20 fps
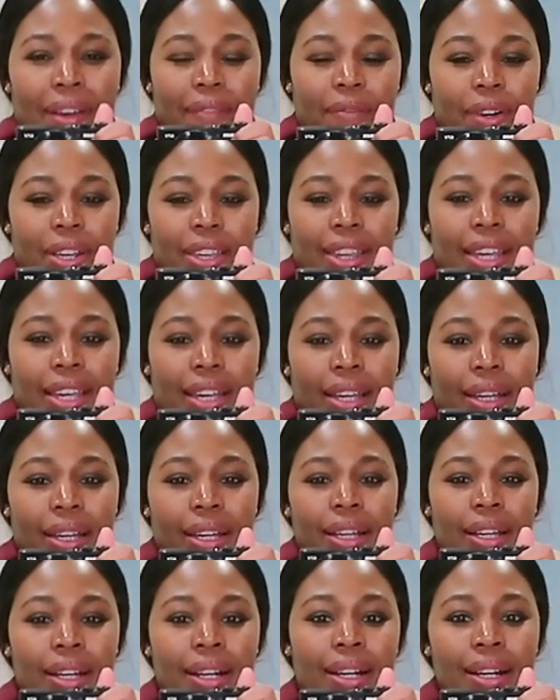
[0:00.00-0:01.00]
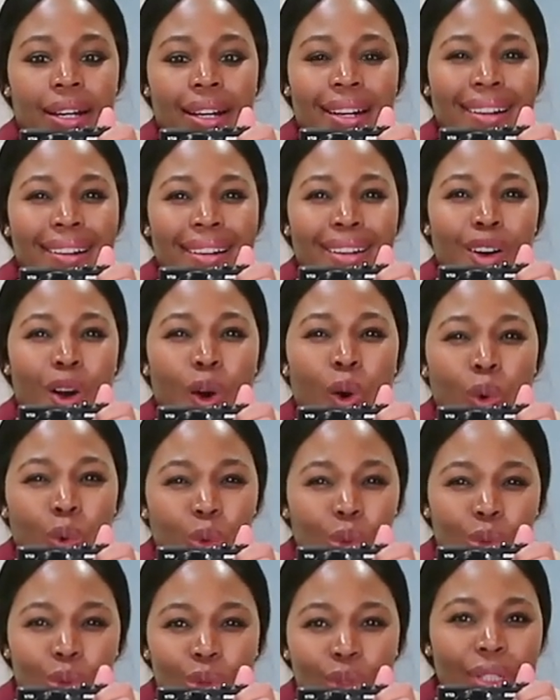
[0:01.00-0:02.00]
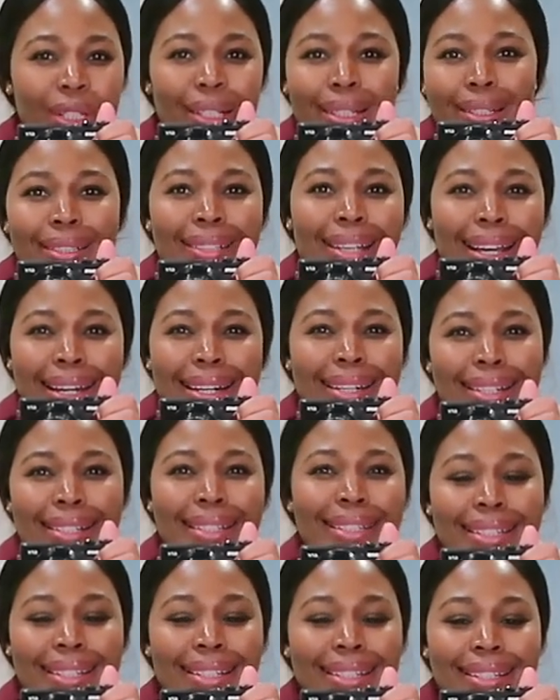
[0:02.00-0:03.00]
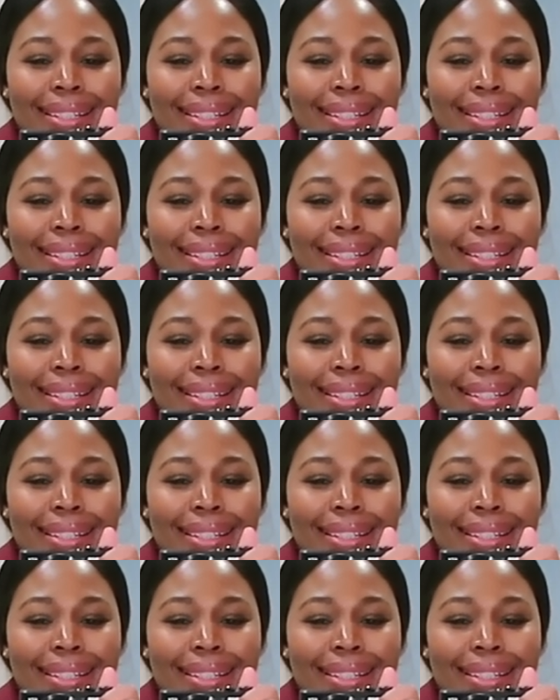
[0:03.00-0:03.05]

everything old and